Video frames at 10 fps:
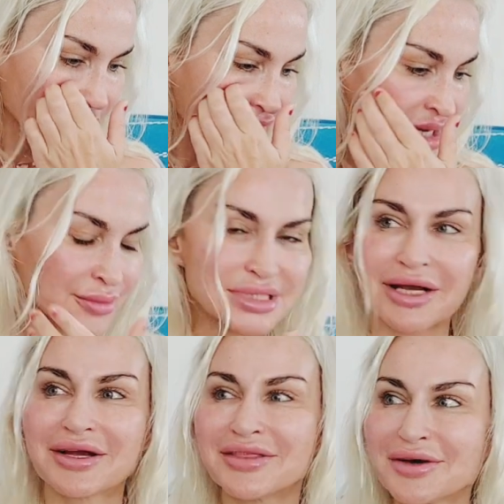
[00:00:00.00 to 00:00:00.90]
I mean,
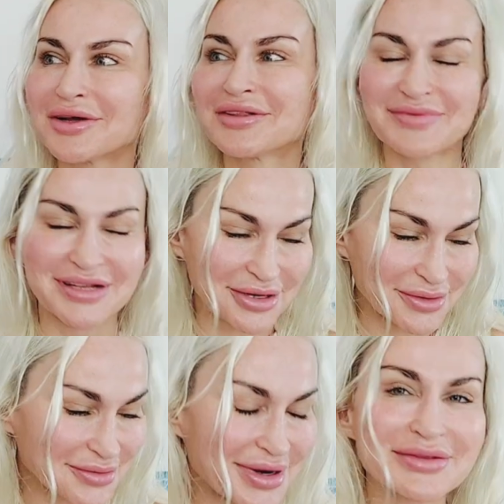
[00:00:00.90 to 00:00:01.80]
sorry, the Earth's been
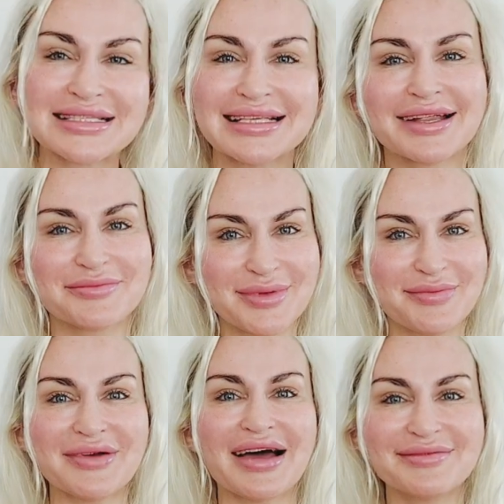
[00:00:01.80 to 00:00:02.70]
going around the sun.
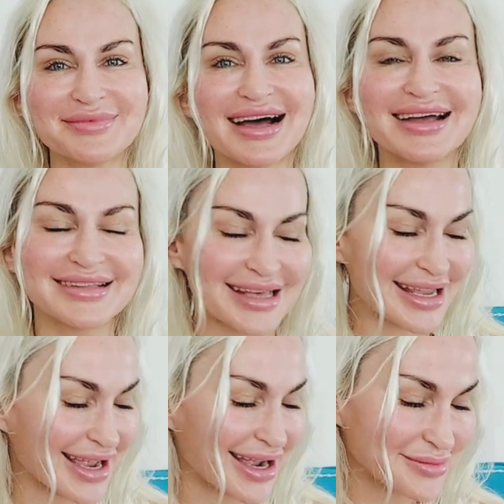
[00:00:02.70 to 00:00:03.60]
But I'm not
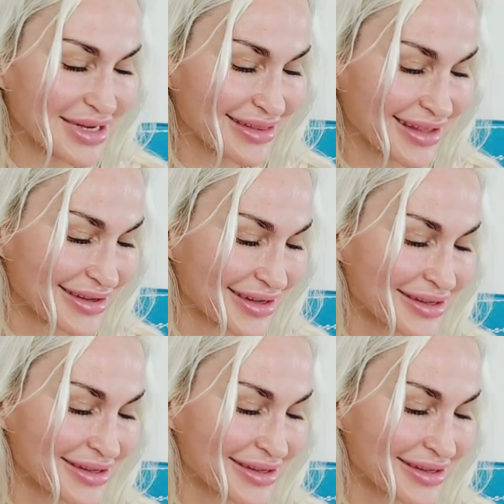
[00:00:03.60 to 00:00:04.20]
that.